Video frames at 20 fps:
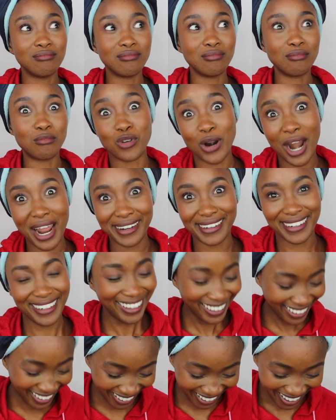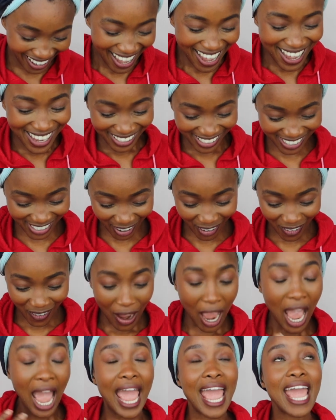brand. So
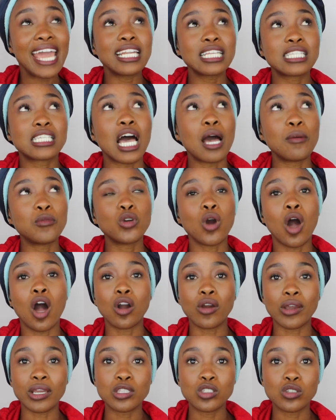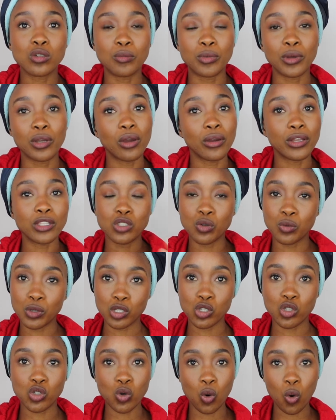anytime you are going to be going to a
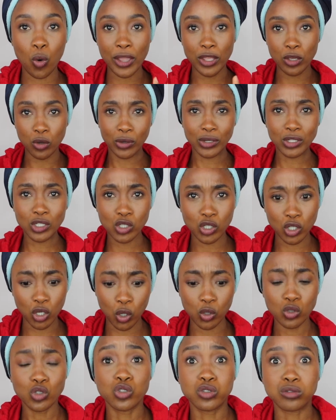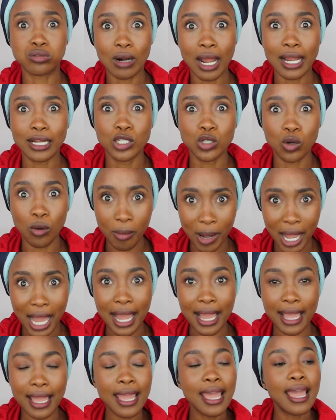store and you're going to try to
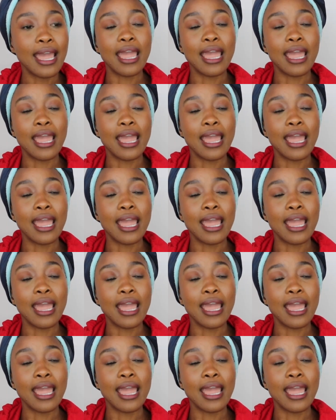buy